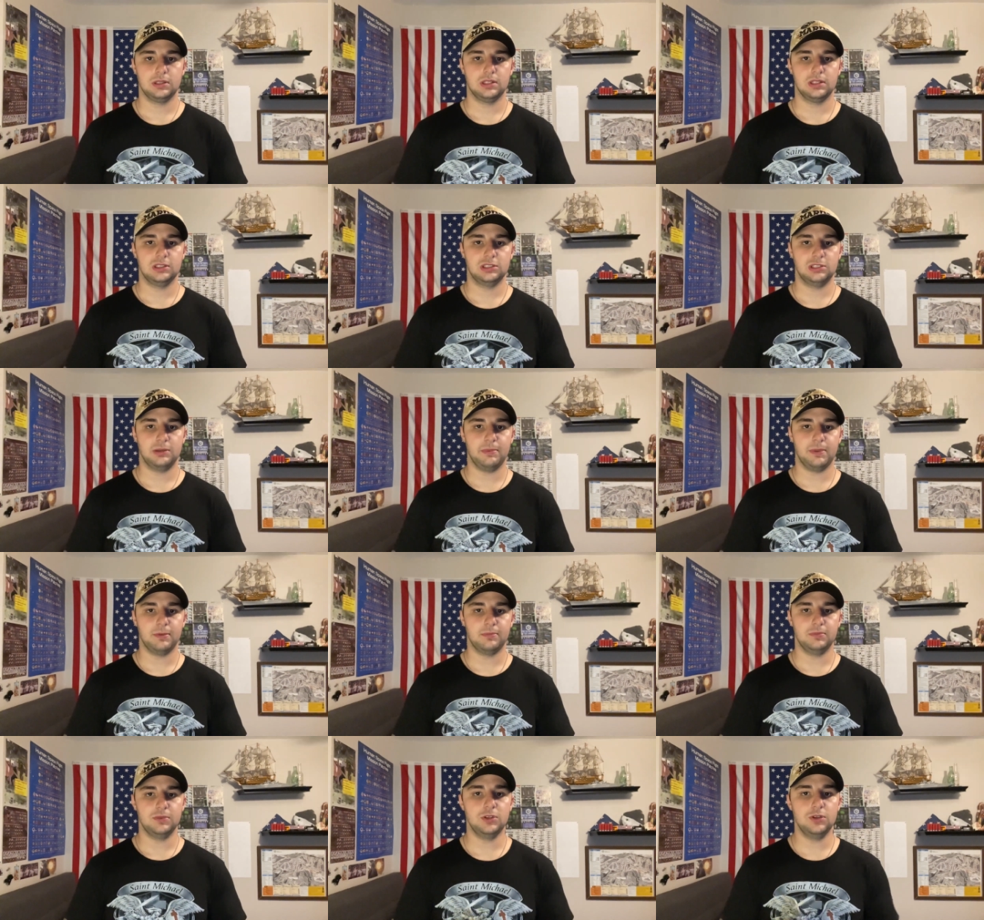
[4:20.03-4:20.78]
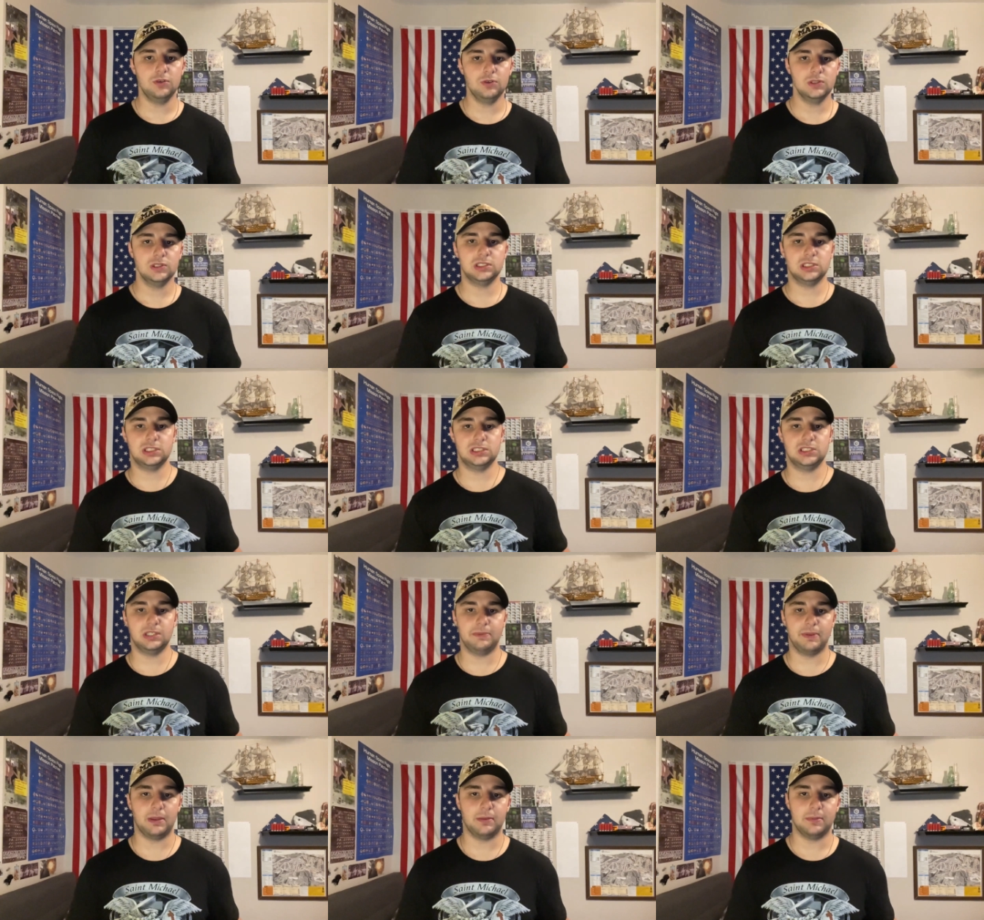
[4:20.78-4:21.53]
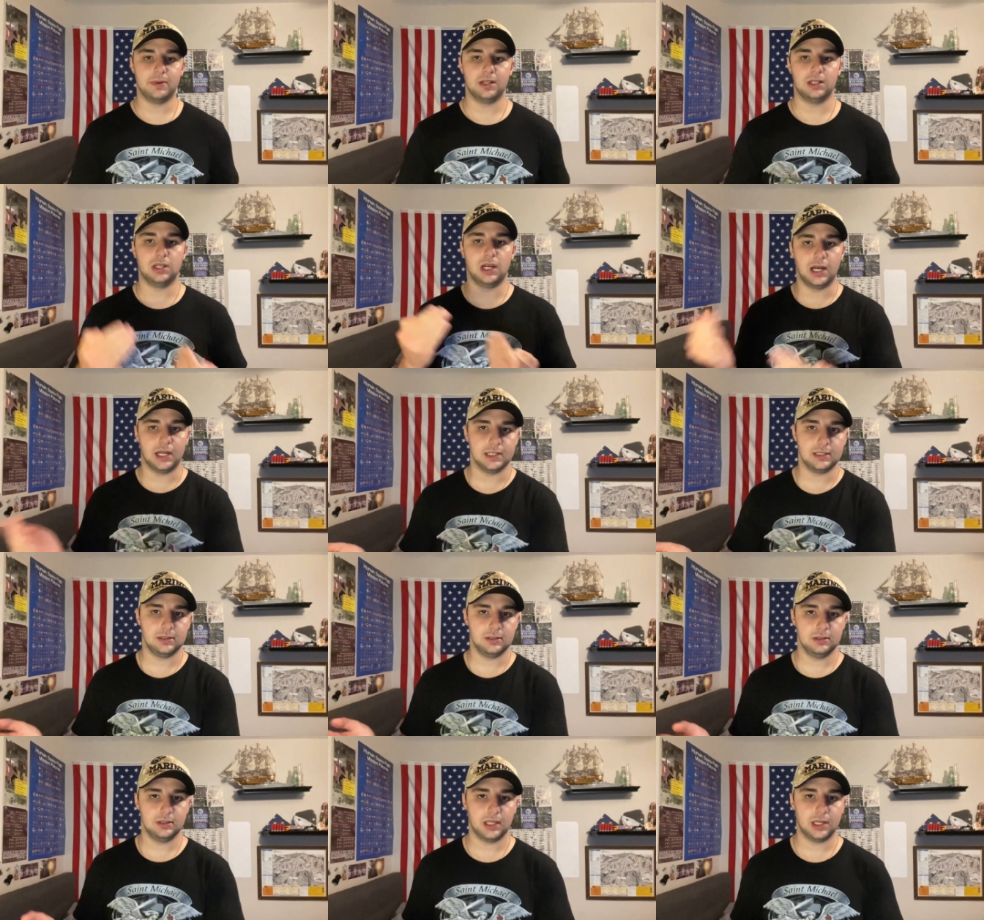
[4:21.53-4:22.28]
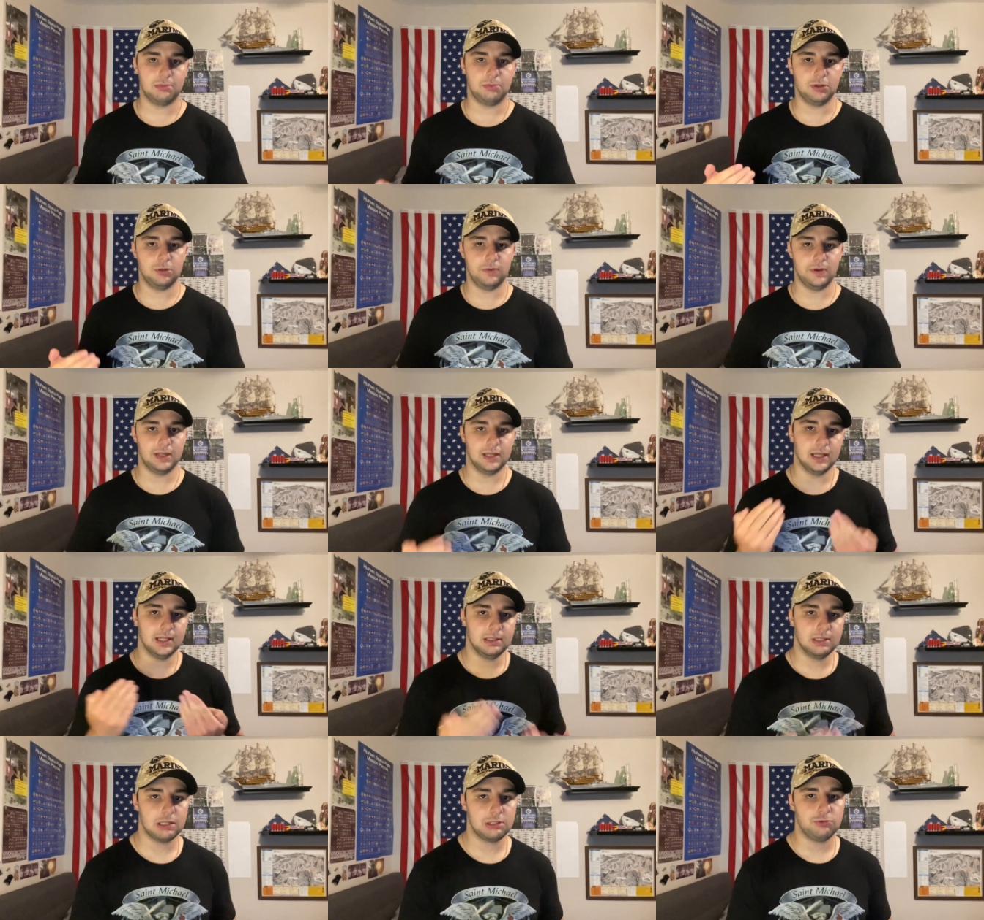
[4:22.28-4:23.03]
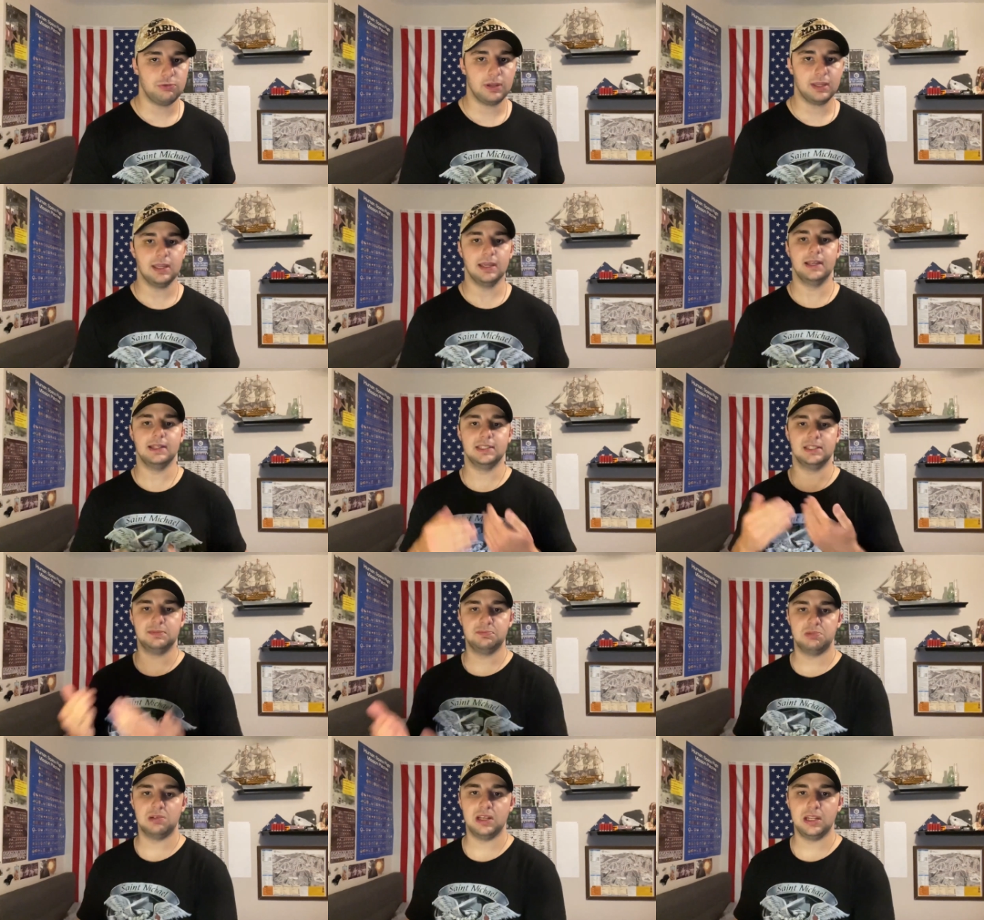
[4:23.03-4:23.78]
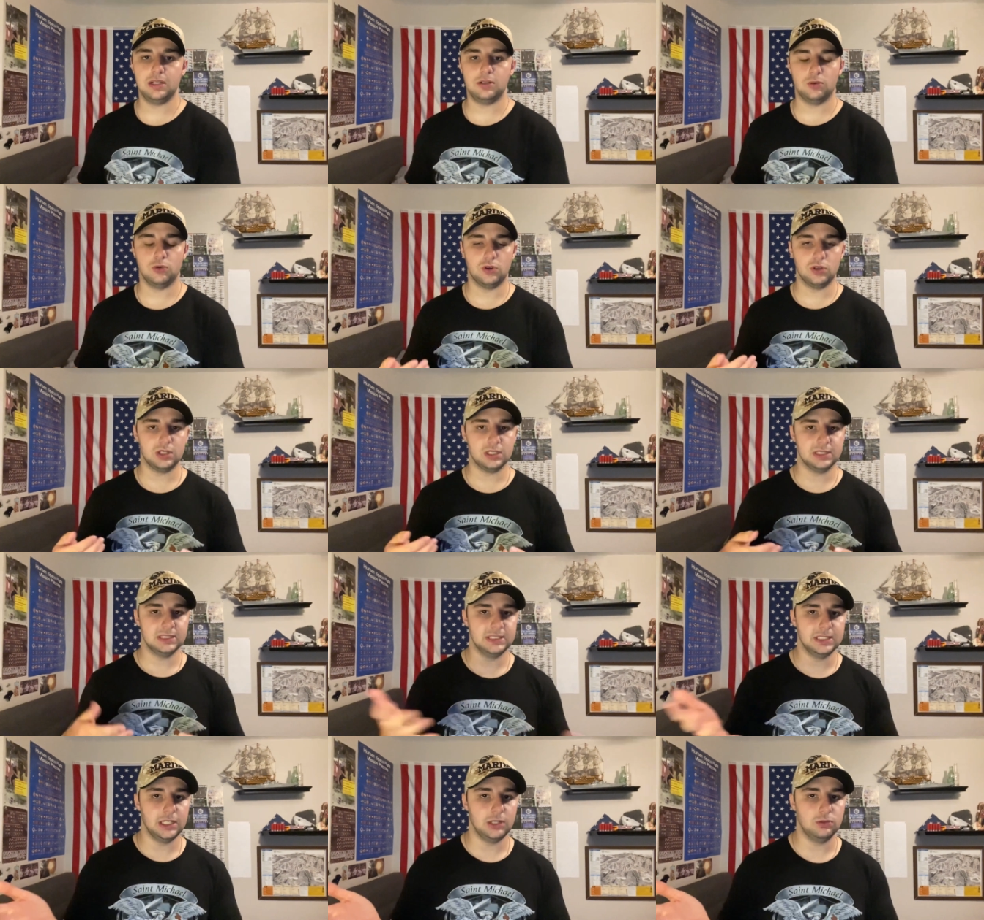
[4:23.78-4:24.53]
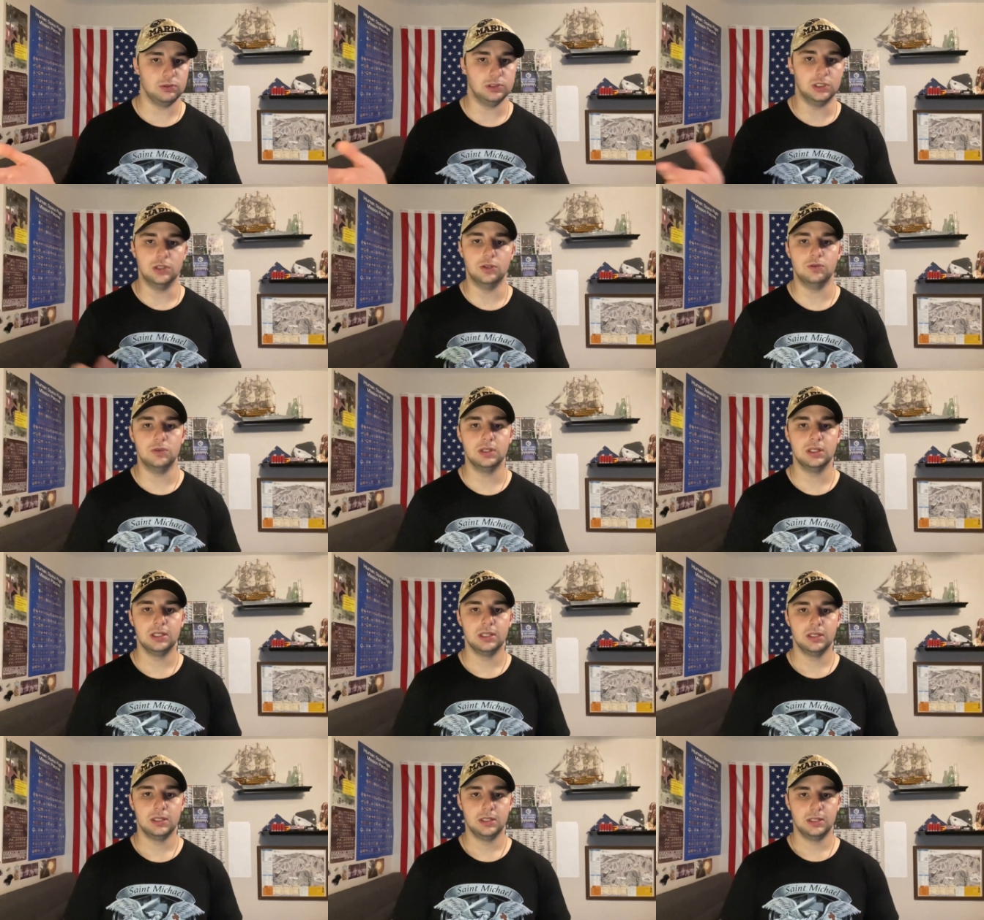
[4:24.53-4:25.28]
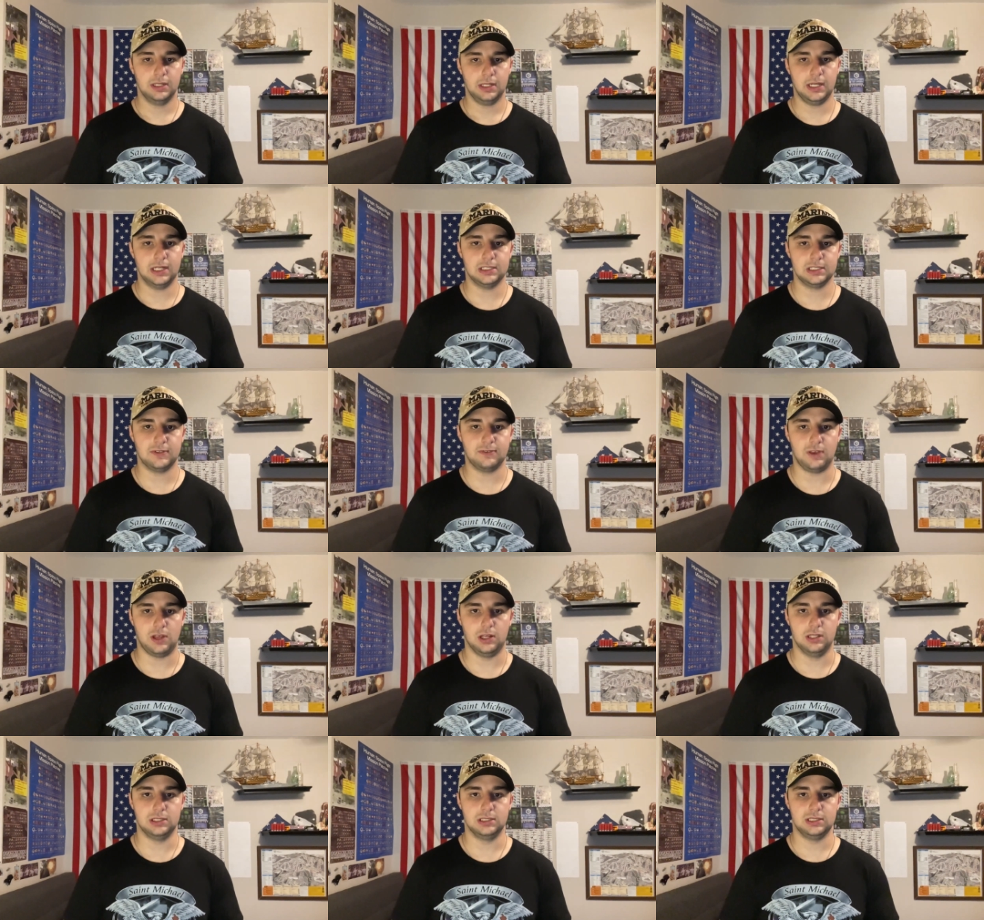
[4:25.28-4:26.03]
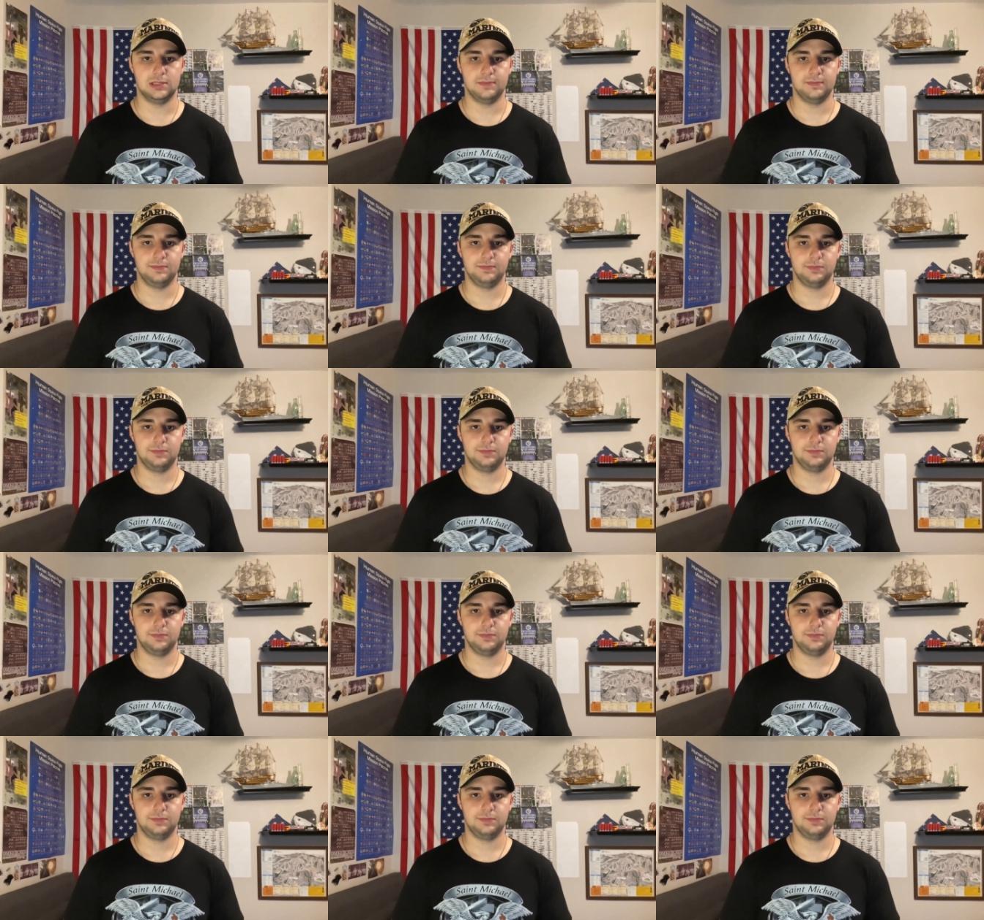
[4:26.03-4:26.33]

some of them do, some of them are not, like between electric and spring or CO2 Airsoft guns.